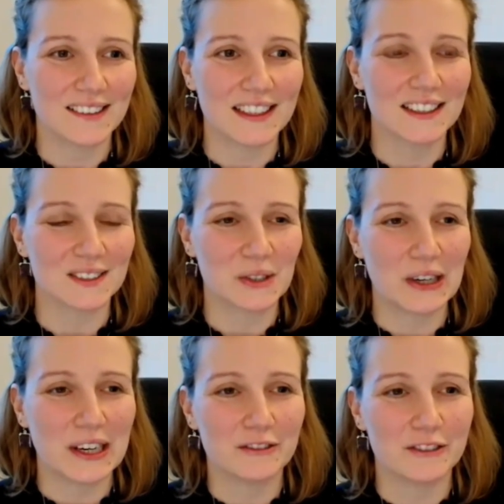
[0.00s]
think is
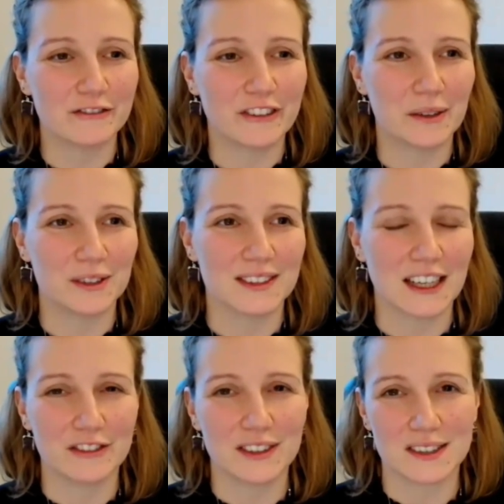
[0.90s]
great when founders
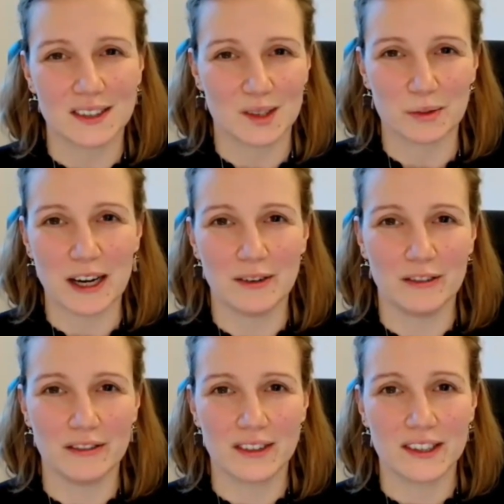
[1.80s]
have this is
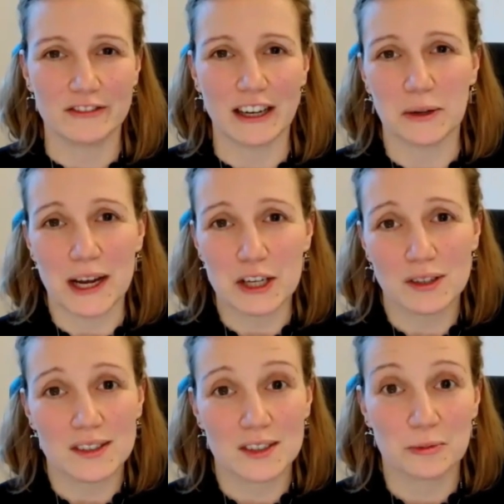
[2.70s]
around
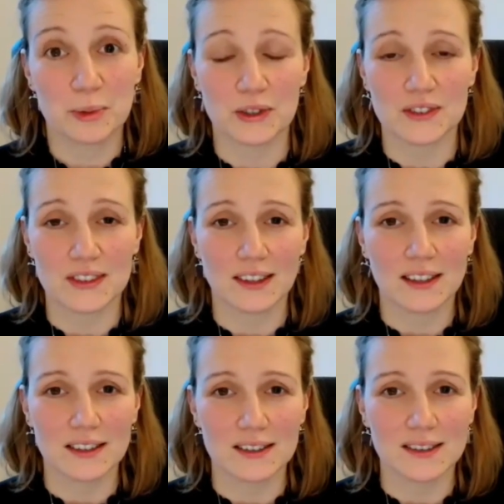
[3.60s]
valuations, because I
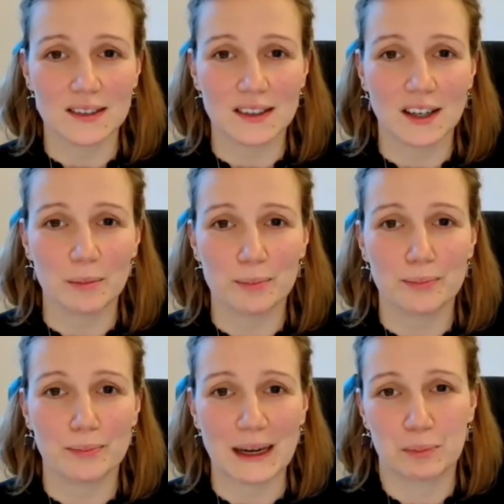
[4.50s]
think this is a
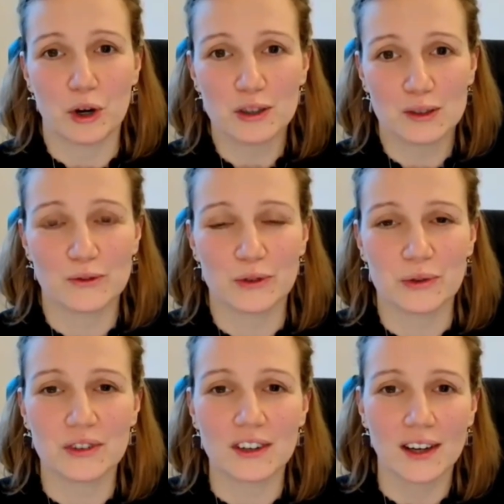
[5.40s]
black box
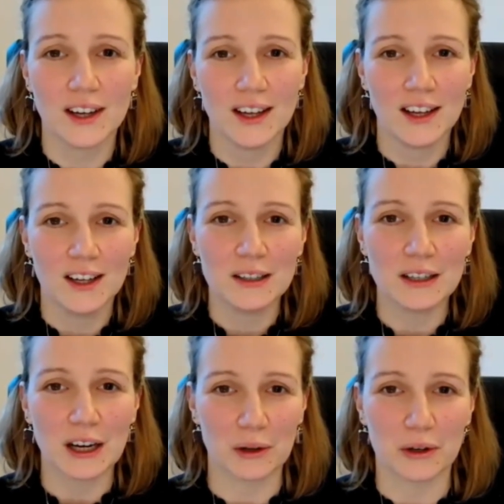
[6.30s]
for
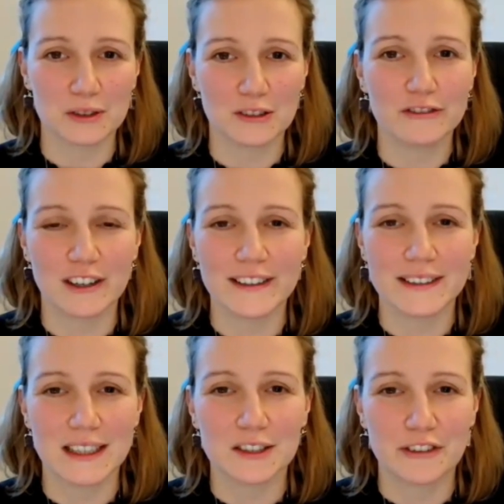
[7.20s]
a lot of early
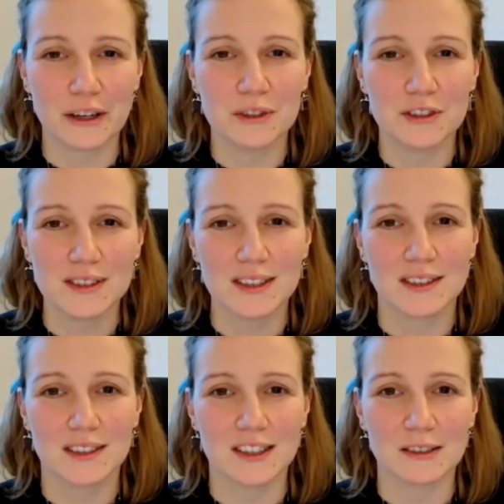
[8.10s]
stage founders.
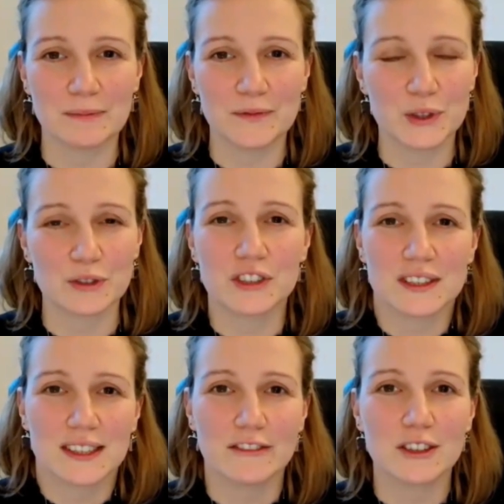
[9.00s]
Sort of
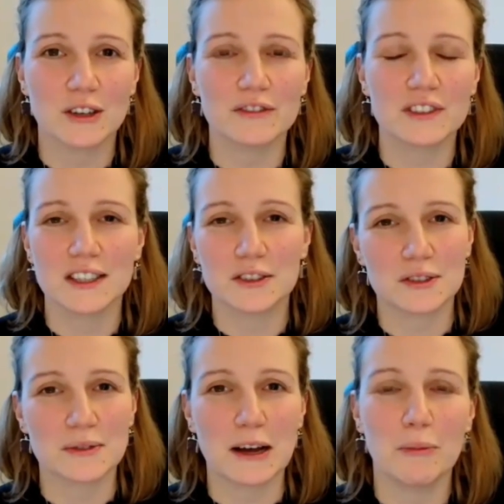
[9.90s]
just having
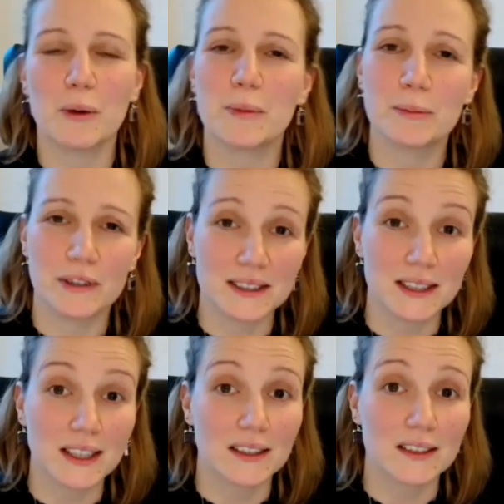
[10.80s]
conversations around what people are
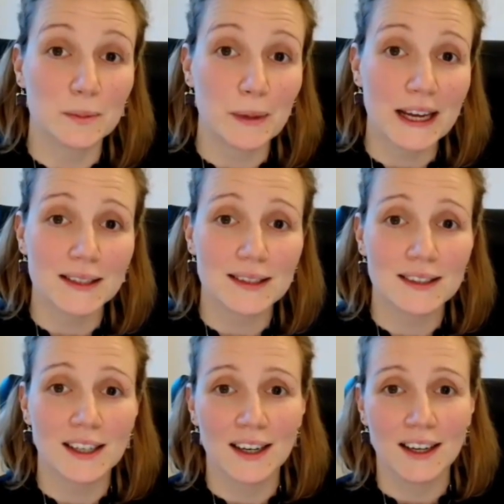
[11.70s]
seeing in the space,